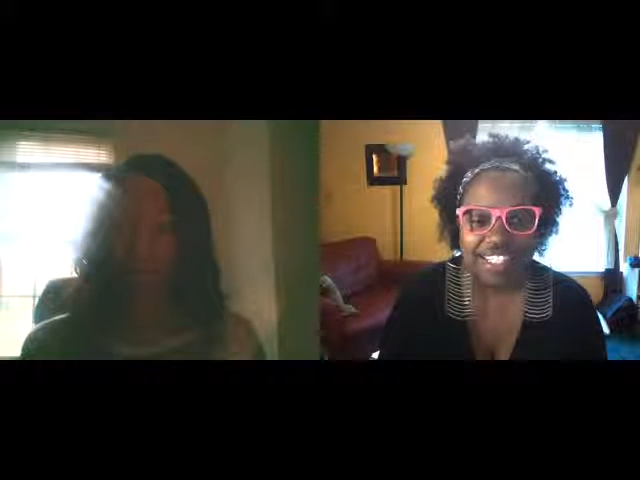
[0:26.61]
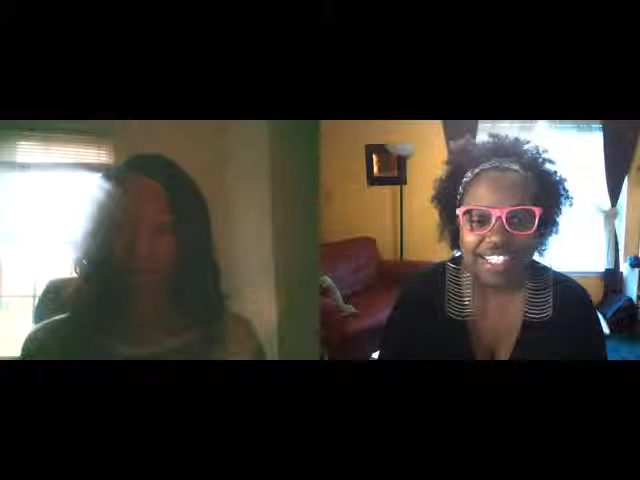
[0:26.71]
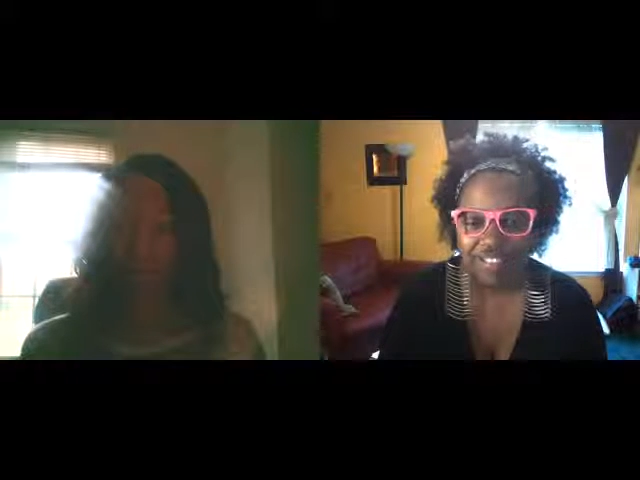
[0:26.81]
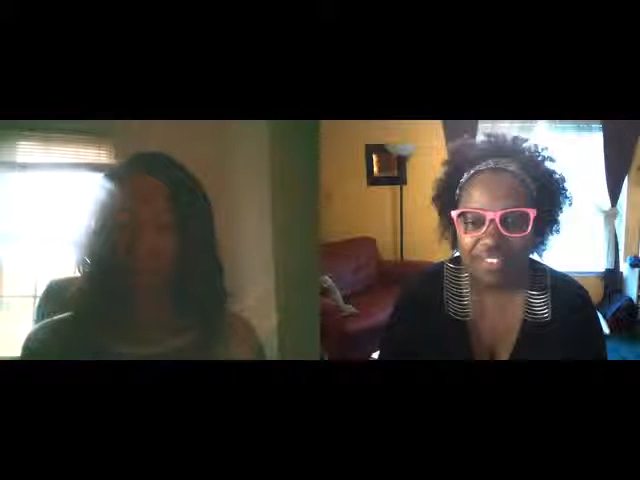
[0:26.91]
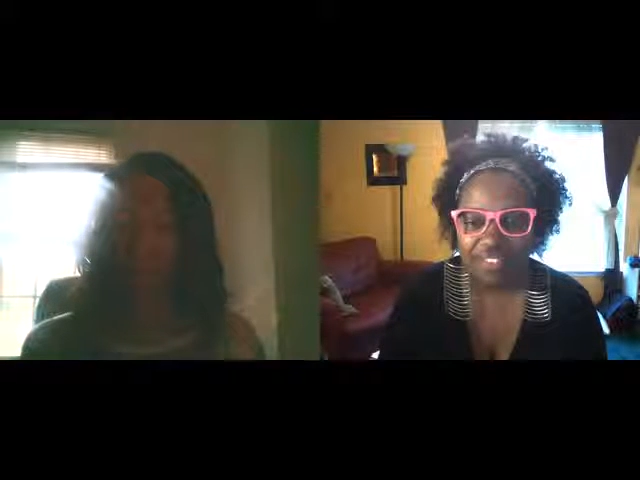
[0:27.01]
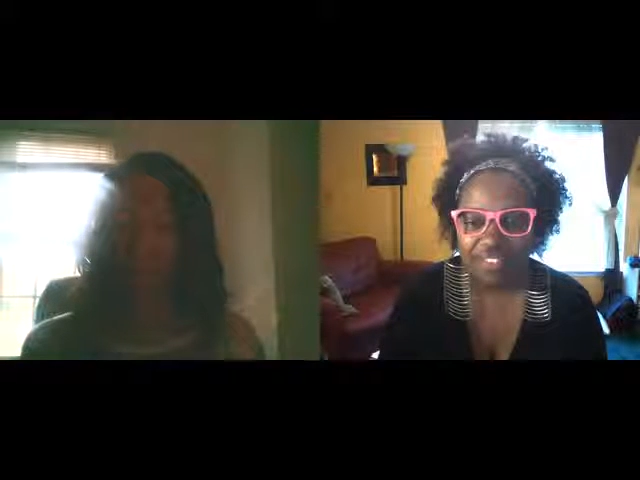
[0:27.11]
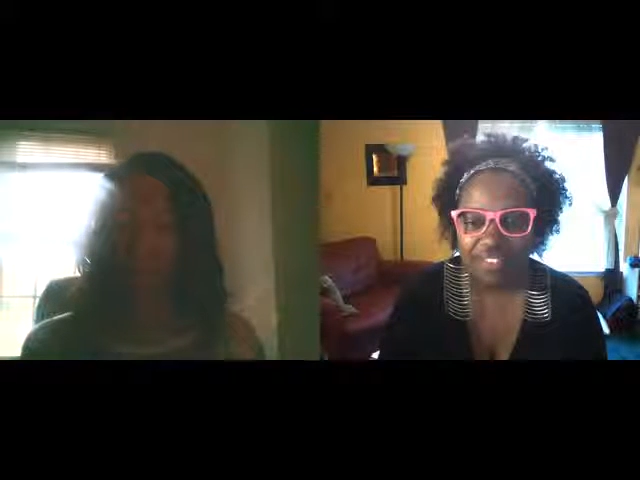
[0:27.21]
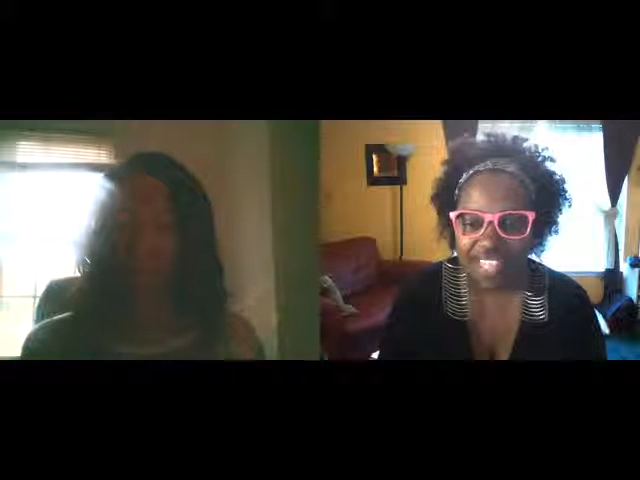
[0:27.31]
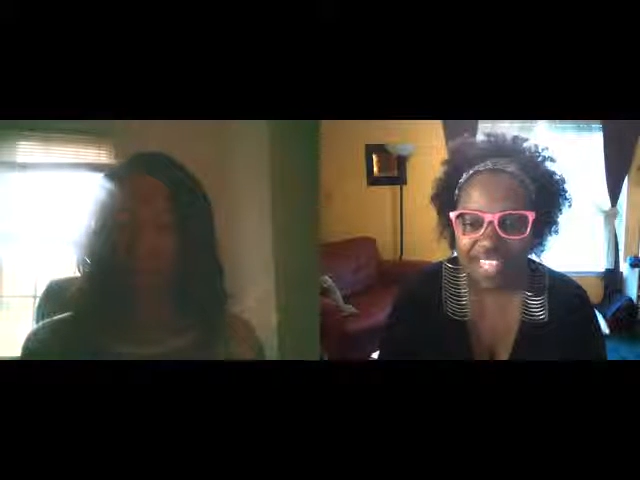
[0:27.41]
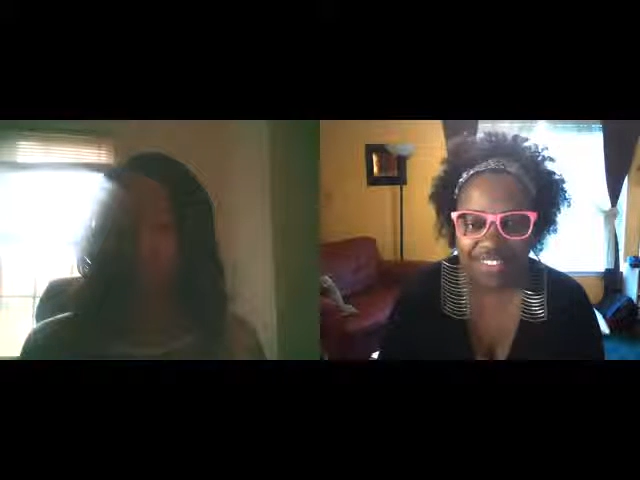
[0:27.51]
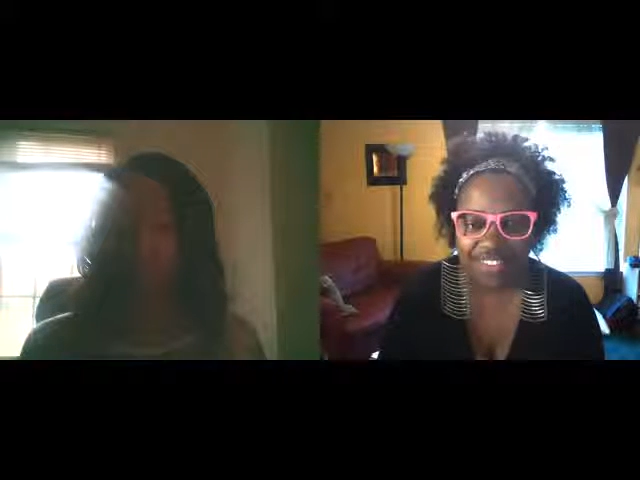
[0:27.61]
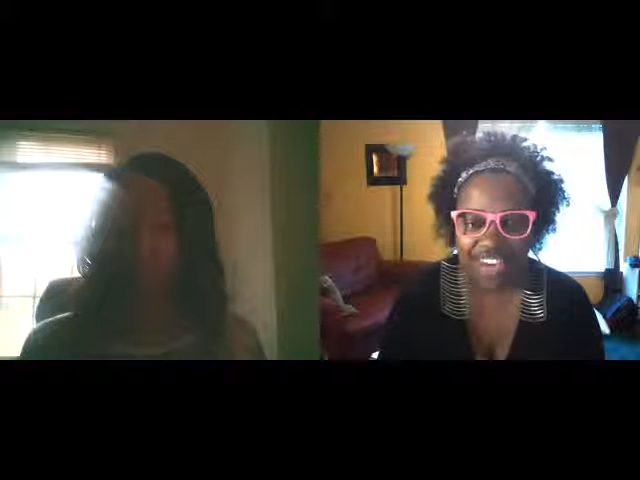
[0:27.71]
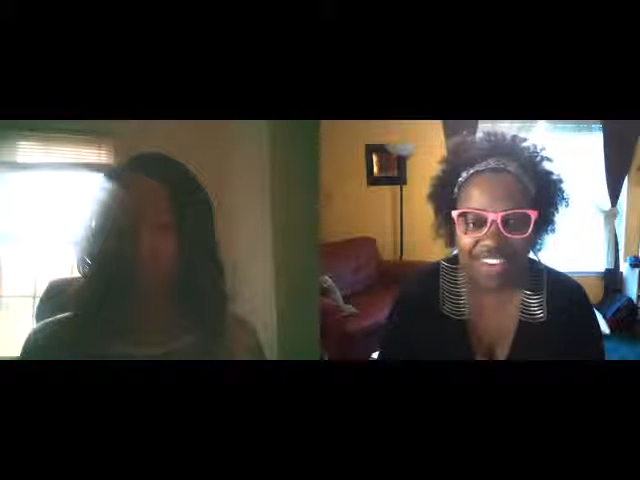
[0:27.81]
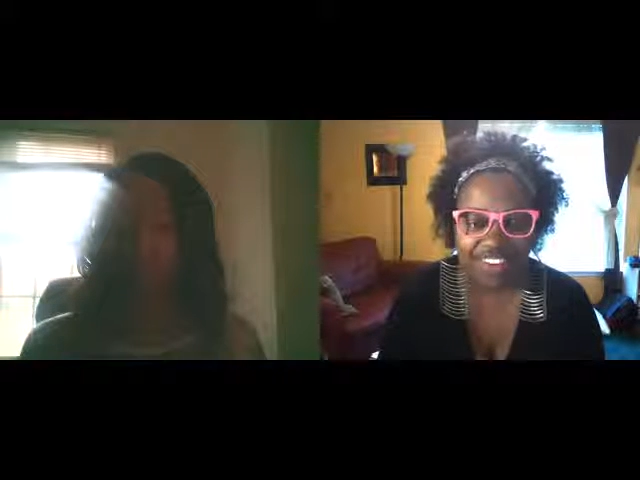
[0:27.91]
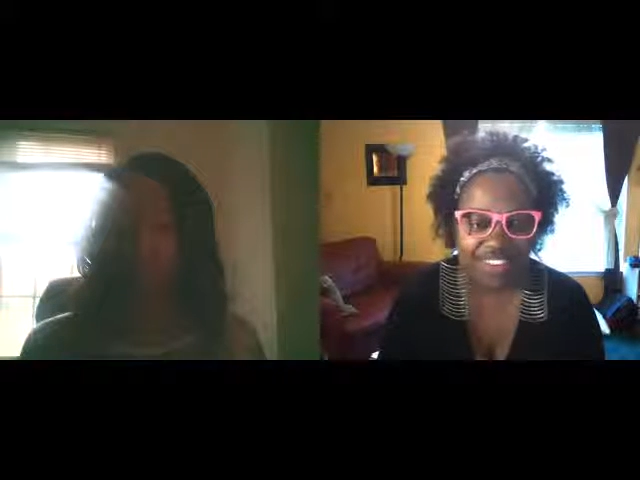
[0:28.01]
757
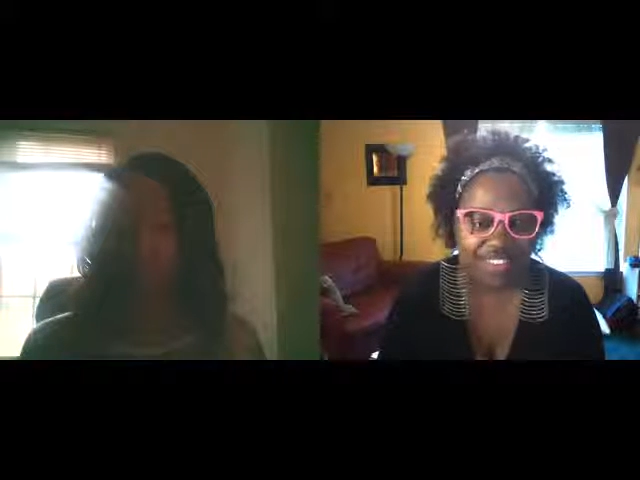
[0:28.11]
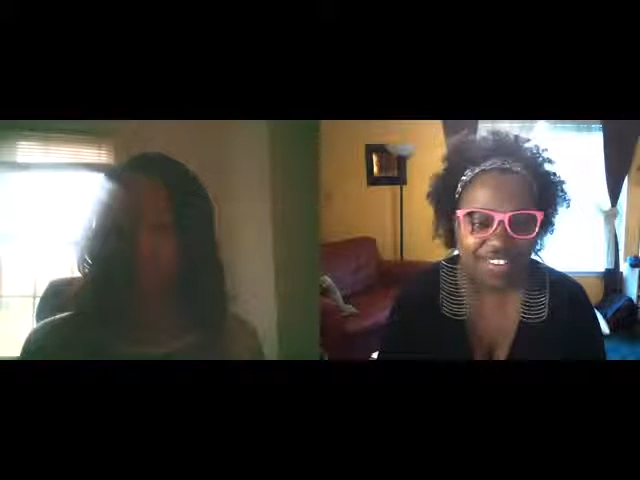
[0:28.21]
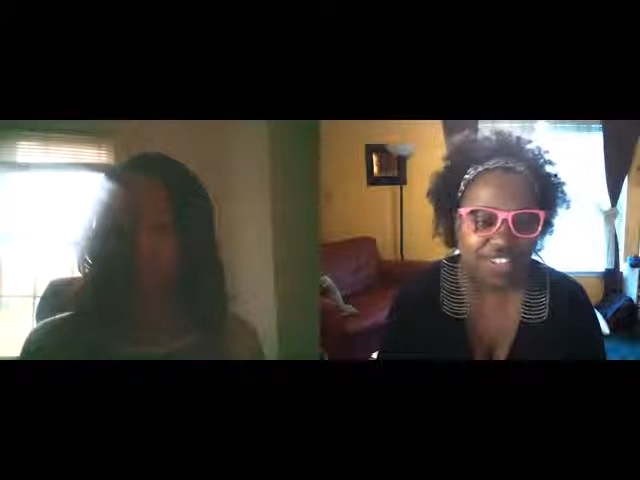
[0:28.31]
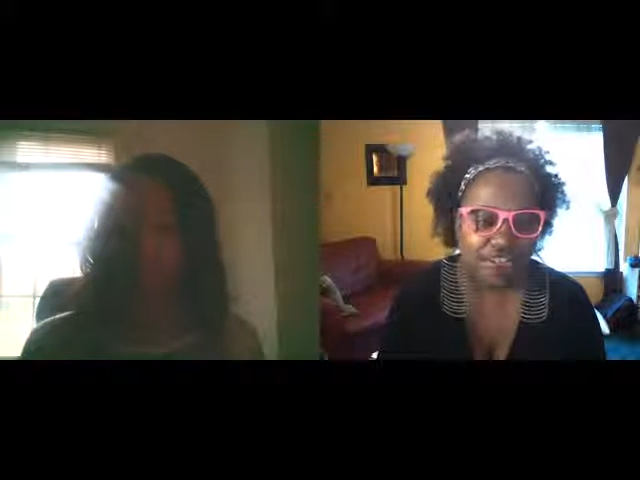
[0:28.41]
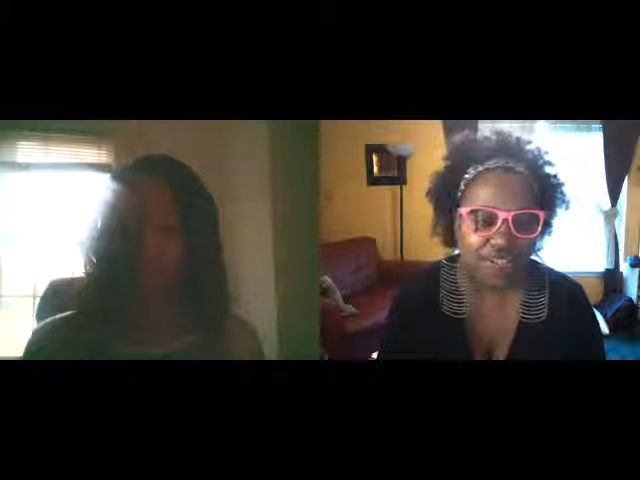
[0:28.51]
area of